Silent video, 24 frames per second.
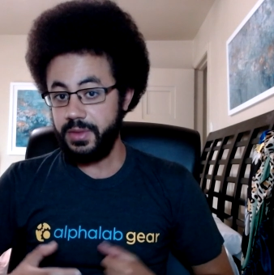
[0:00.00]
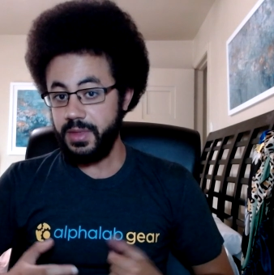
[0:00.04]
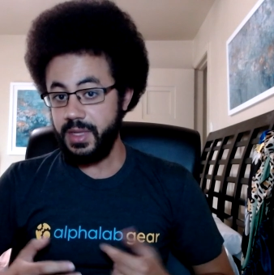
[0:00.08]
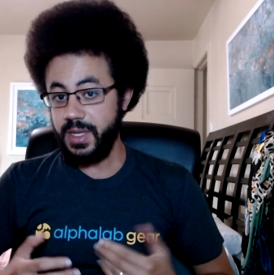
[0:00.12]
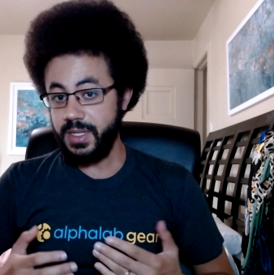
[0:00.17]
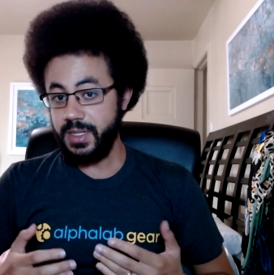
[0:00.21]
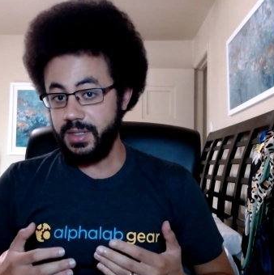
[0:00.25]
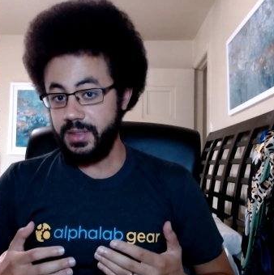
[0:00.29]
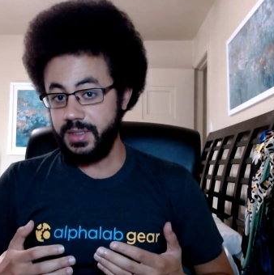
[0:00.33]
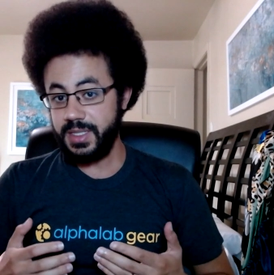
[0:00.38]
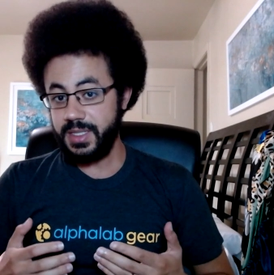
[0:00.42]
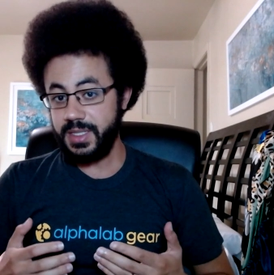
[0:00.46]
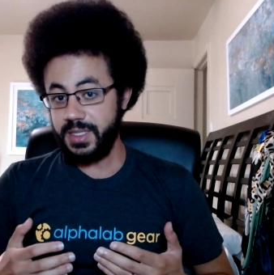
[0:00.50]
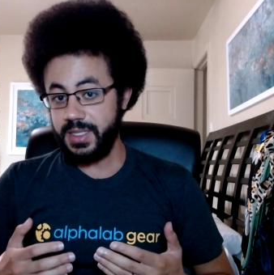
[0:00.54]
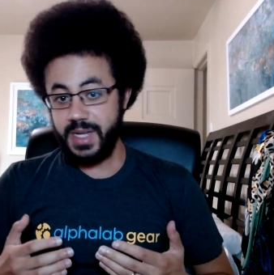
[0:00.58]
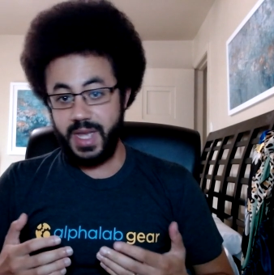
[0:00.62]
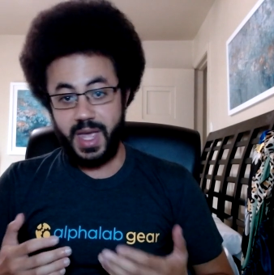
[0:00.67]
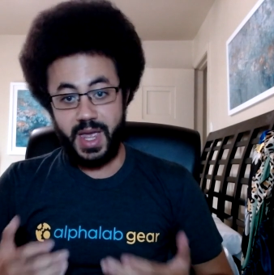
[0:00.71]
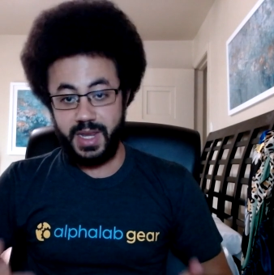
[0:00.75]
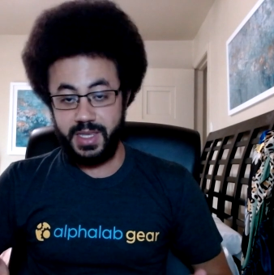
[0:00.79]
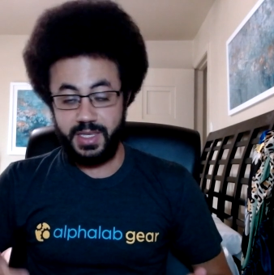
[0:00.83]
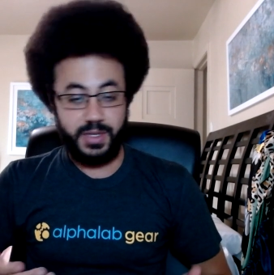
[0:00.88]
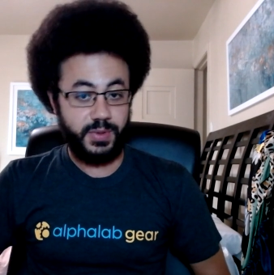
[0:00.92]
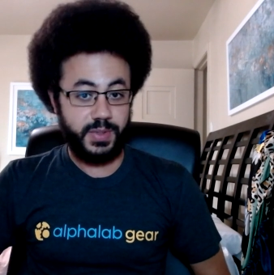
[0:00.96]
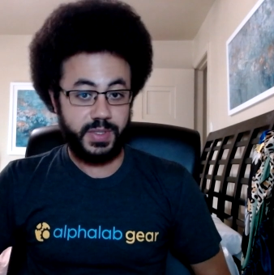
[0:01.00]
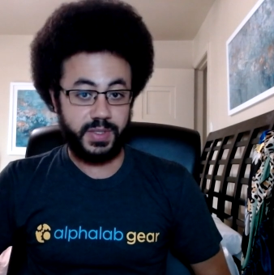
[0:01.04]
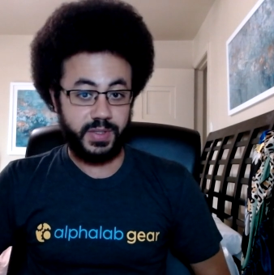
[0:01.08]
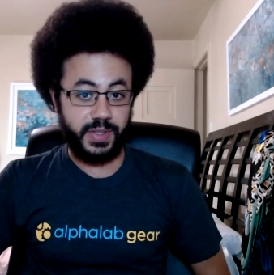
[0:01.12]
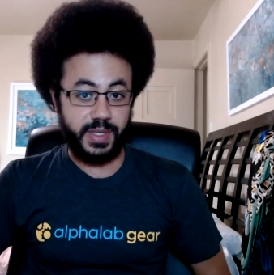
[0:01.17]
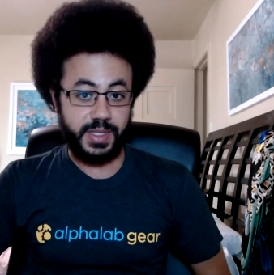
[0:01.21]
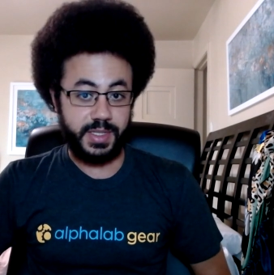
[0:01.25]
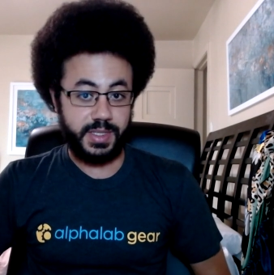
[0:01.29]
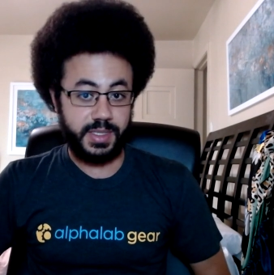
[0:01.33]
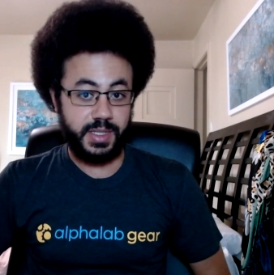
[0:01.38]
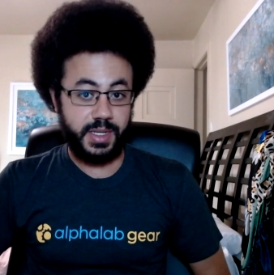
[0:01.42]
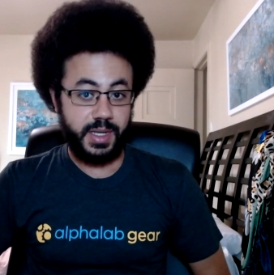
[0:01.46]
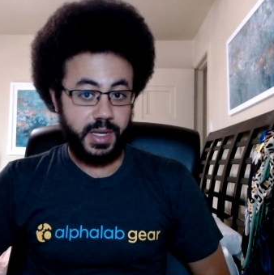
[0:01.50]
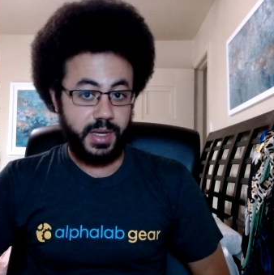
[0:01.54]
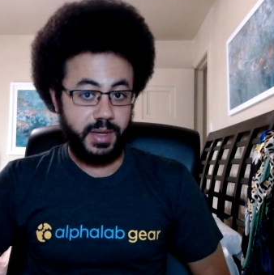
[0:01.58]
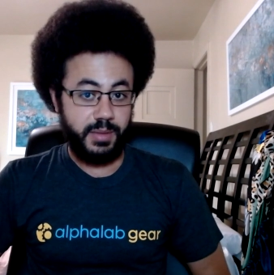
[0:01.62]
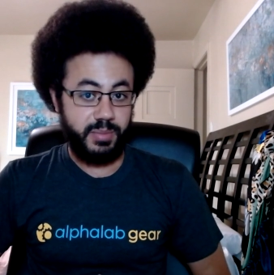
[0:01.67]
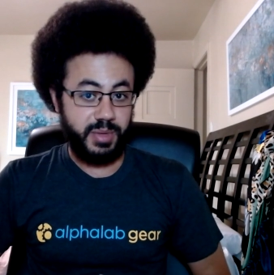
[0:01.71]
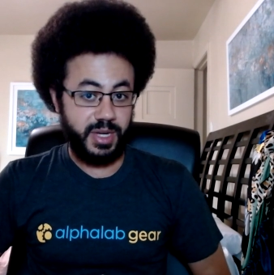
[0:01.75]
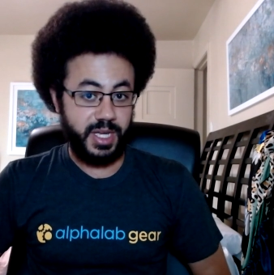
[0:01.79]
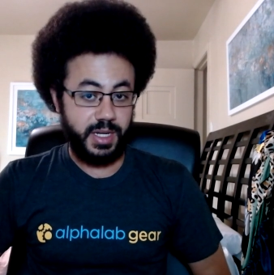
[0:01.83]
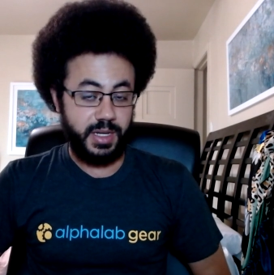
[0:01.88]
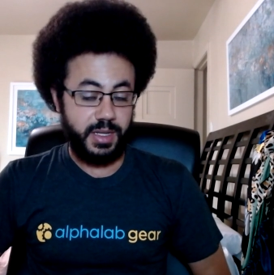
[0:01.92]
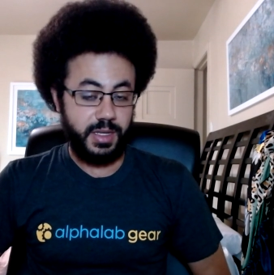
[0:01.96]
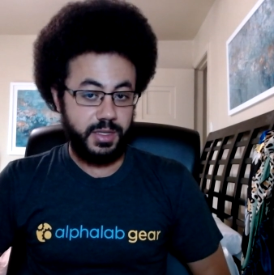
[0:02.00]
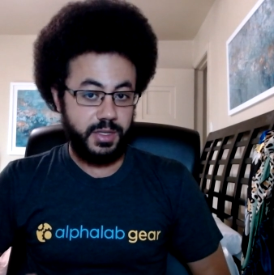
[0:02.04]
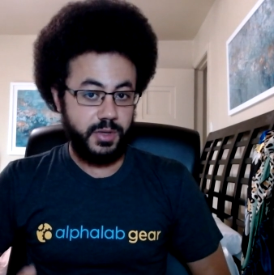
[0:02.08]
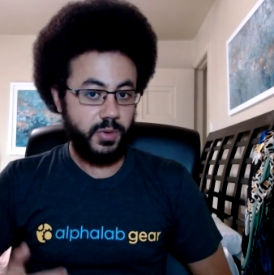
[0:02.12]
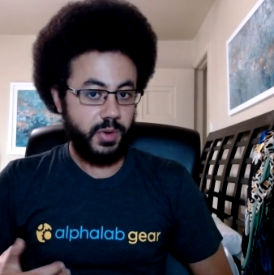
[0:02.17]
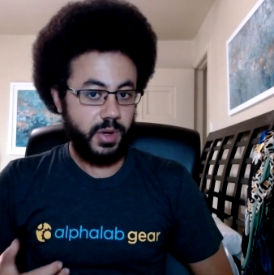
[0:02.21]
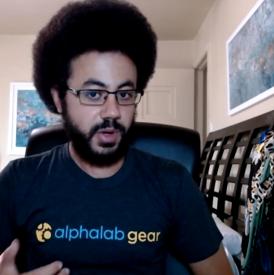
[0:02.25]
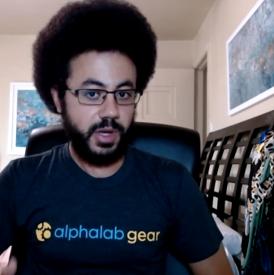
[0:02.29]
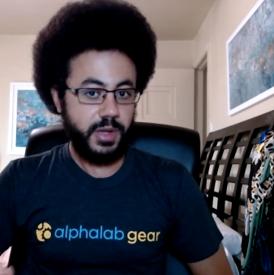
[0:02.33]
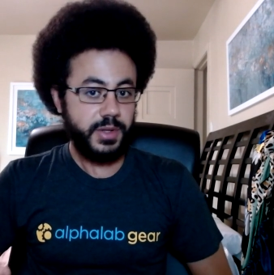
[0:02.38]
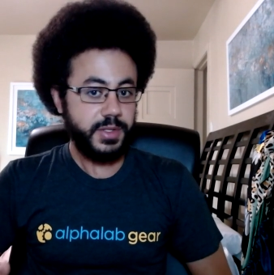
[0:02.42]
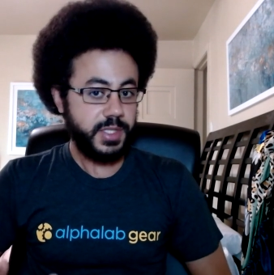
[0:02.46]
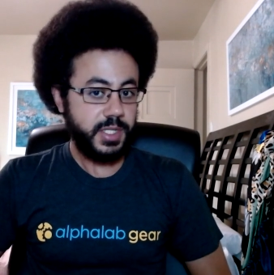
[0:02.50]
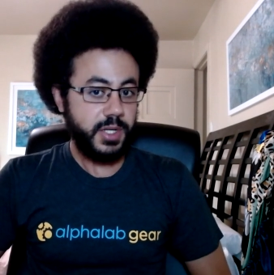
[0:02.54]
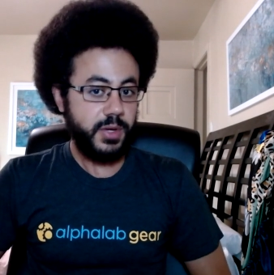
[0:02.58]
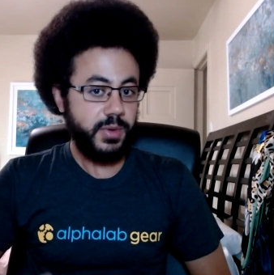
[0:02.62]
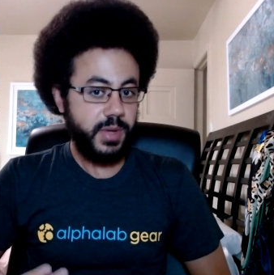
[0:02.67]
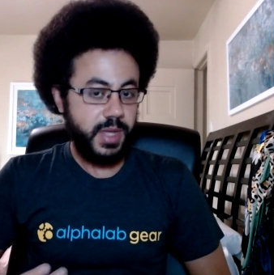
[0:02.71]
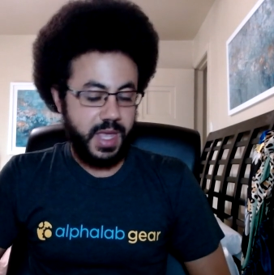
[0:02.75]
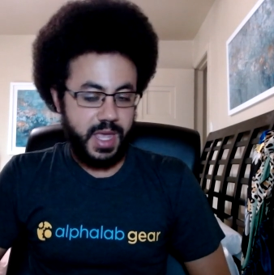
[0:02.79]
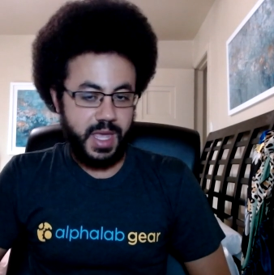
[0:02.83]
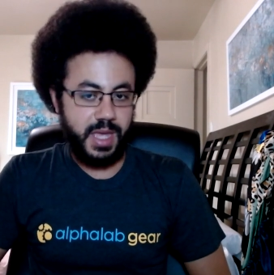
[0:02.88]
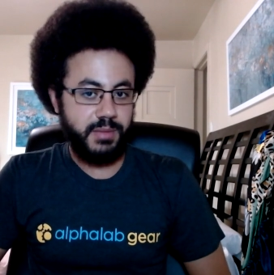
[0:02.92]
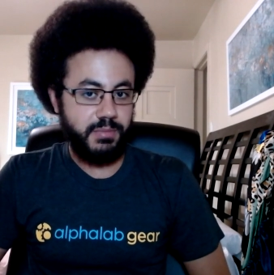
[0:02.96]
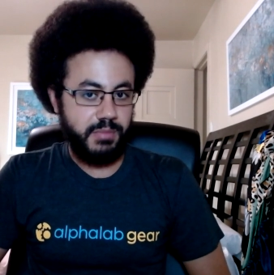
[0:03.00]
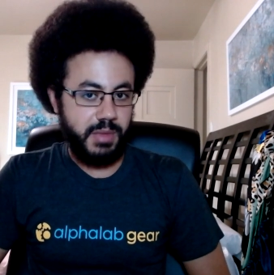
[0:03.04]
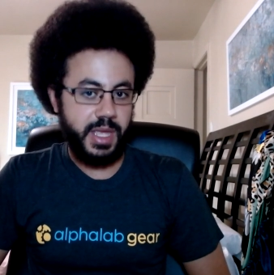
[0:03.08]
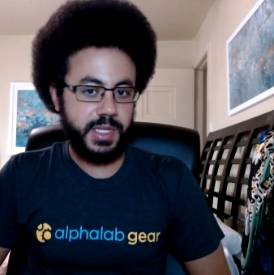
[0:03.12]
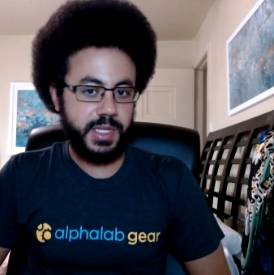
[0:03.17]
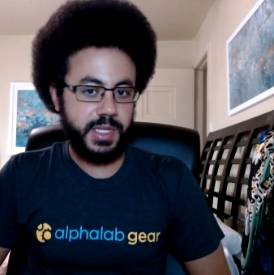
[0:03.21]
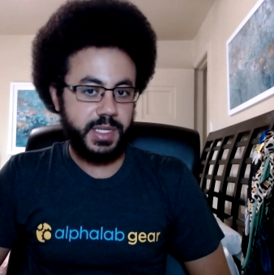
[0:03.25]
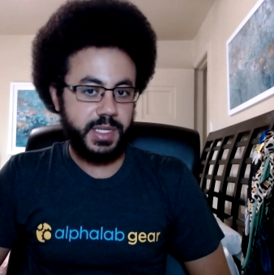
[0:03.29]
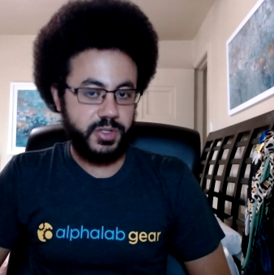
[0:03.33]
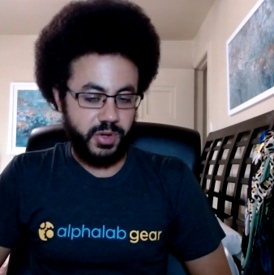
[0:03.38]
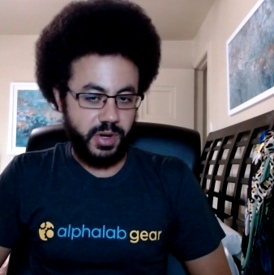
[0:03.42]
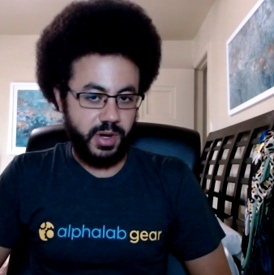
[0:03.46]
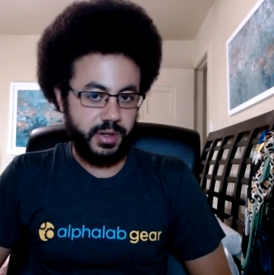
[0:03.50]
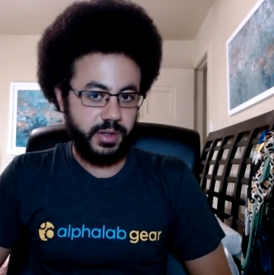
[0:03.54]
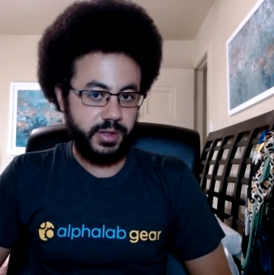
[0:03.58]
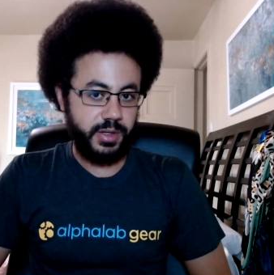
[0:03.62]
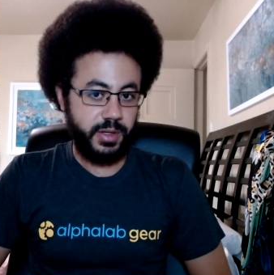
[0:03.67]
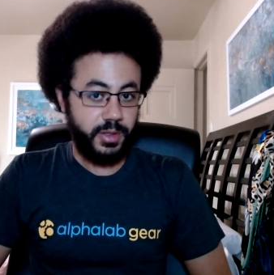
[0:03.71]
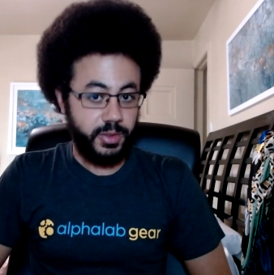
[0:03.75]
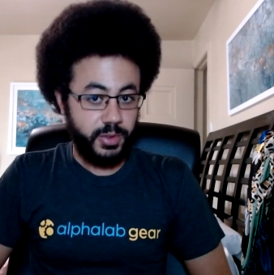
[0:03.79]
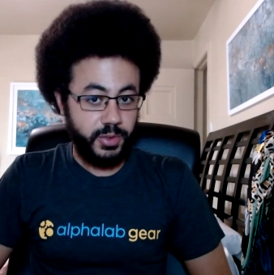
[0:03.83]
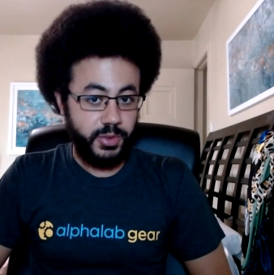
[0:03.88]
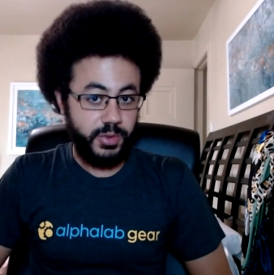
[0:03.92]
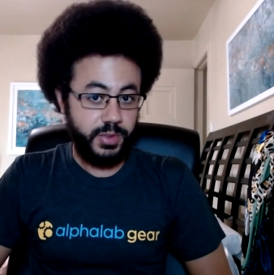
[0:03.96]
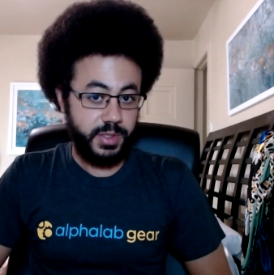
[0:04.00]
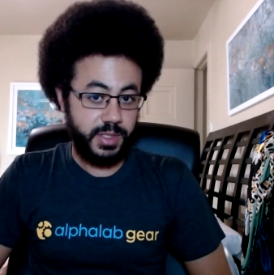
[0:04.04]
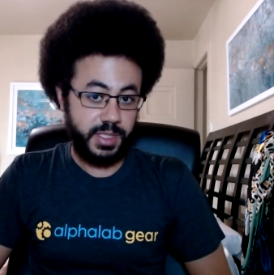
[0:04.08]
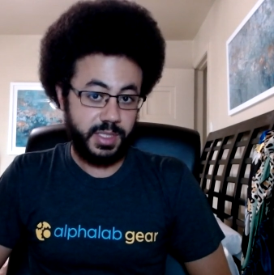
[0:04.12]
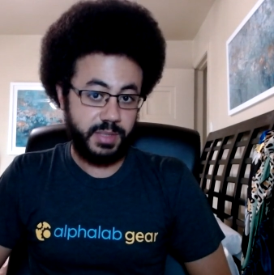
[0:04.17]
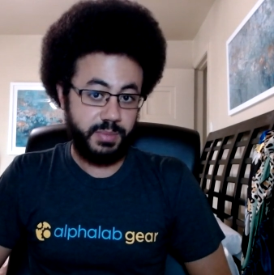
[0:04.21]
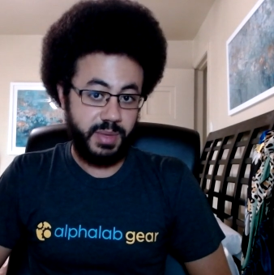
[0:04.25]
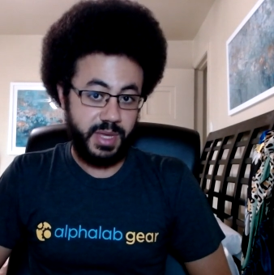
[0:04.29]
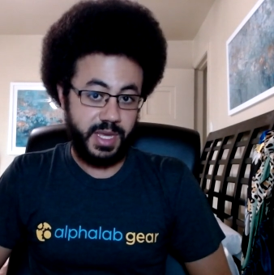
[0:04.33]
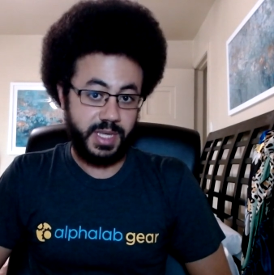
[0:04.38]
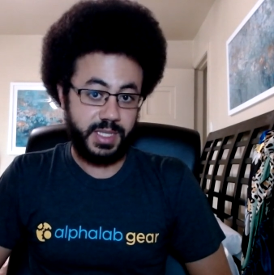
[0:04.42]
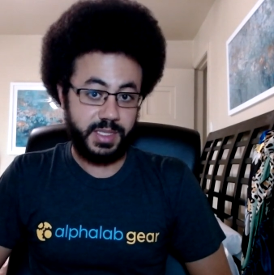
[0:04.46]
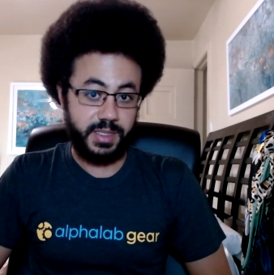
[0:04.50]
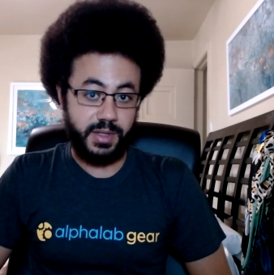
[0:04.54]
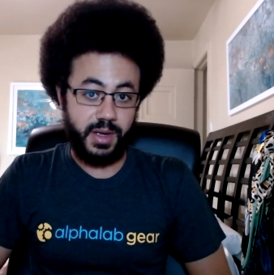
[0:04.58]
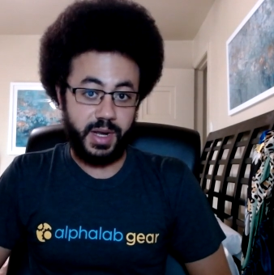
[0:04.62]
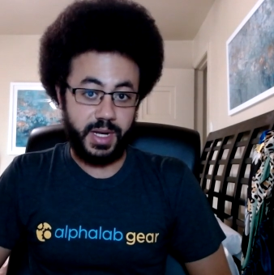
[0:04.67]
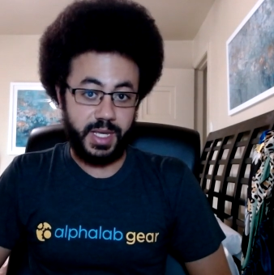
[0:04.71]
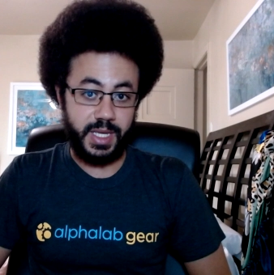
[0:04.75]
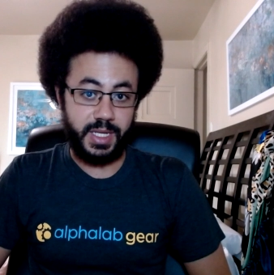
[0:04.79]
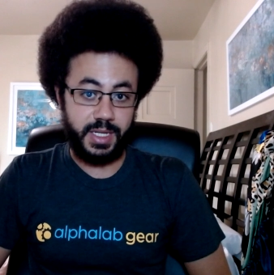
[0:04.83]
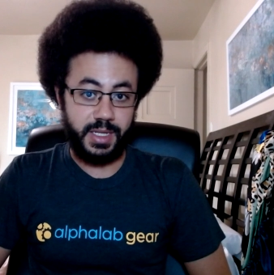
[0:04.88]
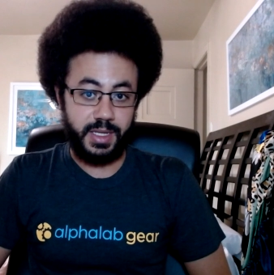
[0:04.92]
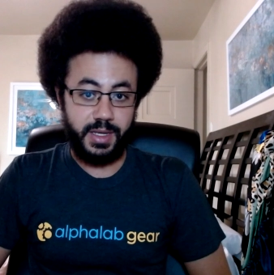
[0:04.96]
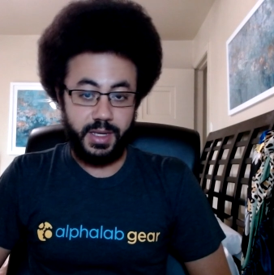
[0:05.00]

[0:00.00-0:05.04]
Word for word: It's not useless, but you also can't make strong conclusions based on it.